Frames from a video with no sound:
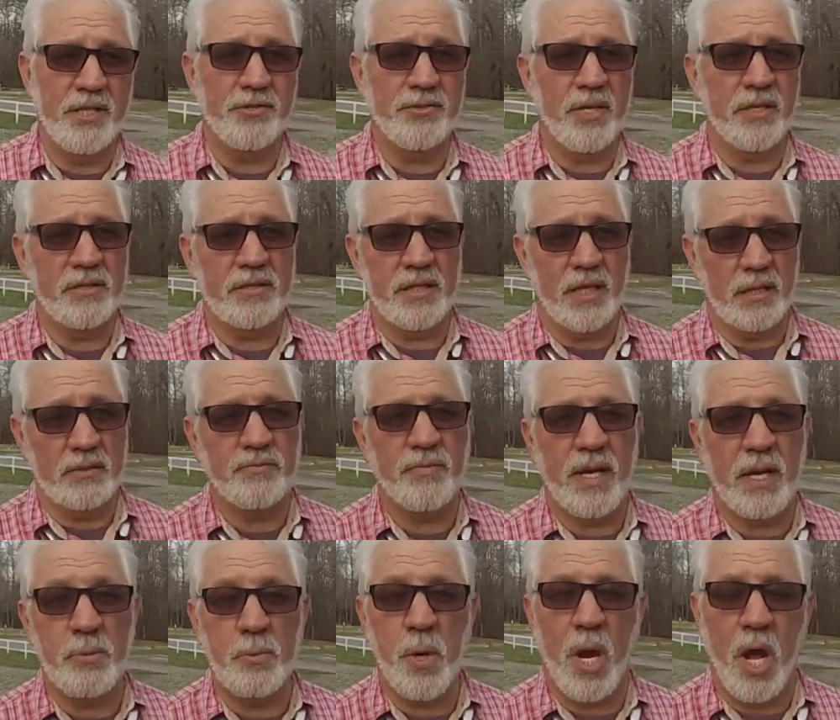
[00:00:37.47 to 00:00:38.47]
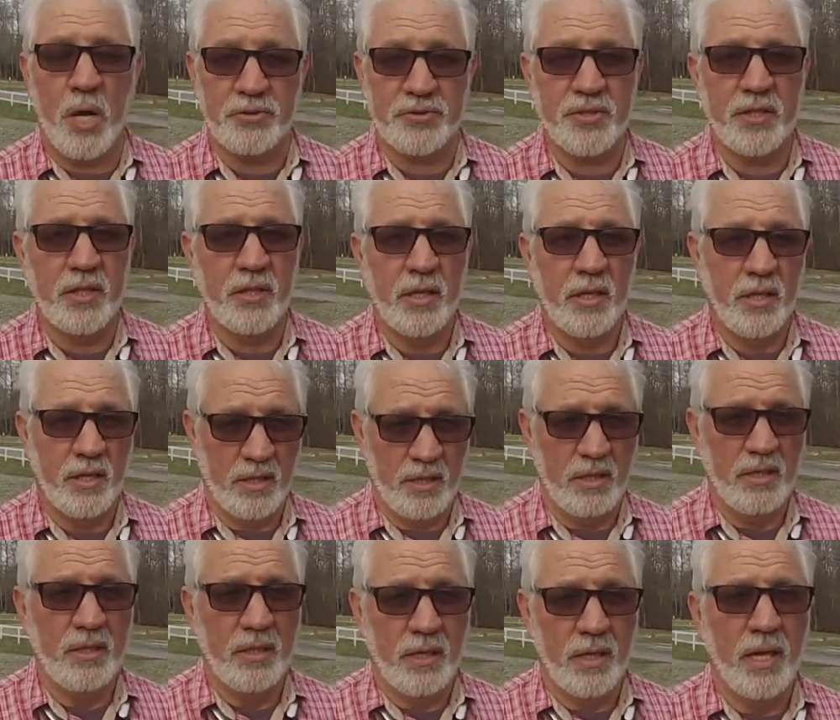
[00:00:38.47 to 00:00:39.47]
here trying to satisfy Ross.
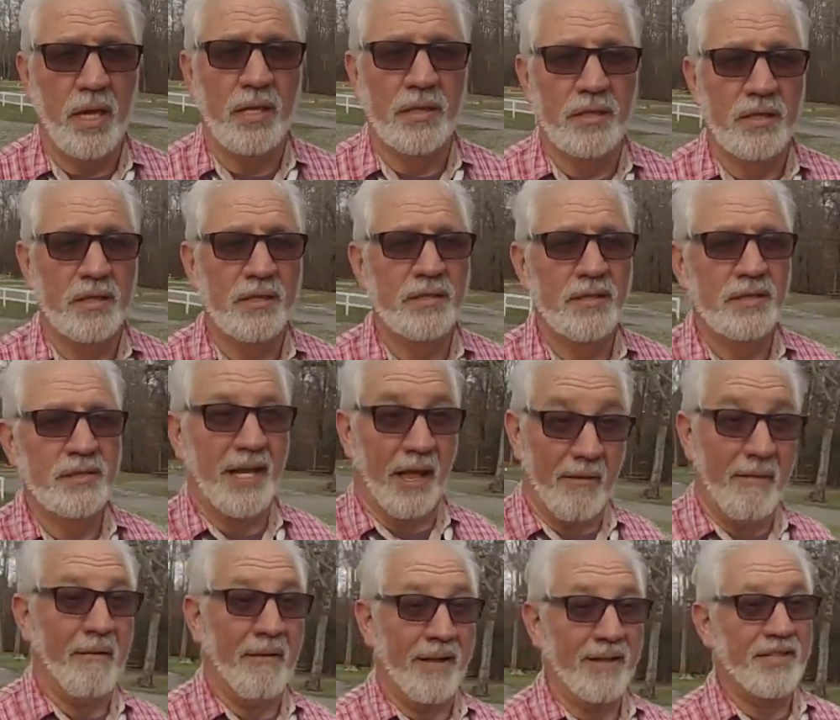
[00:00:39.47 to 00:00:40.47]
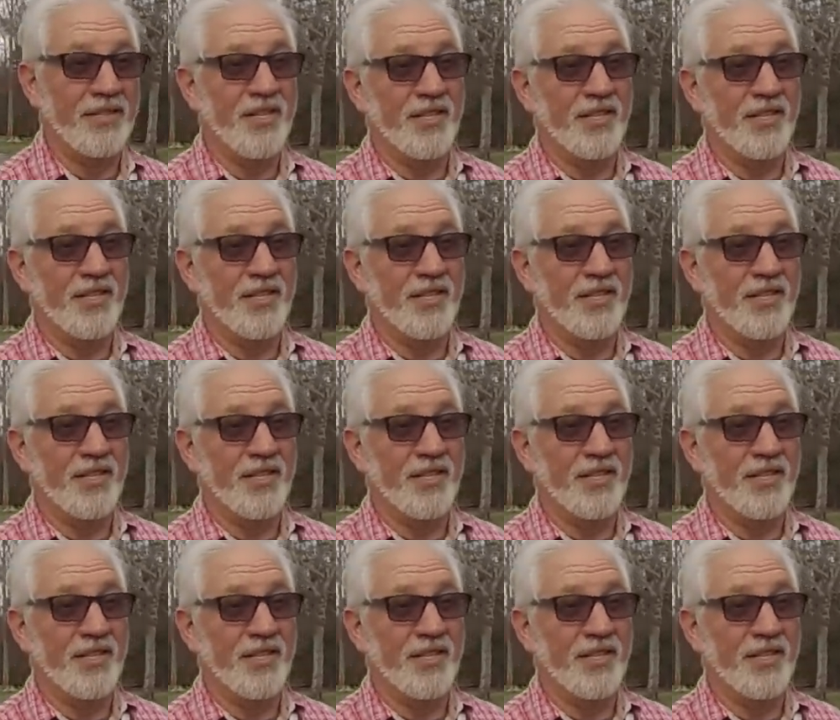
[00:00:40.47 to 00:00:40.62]
Yeah, because Ross needs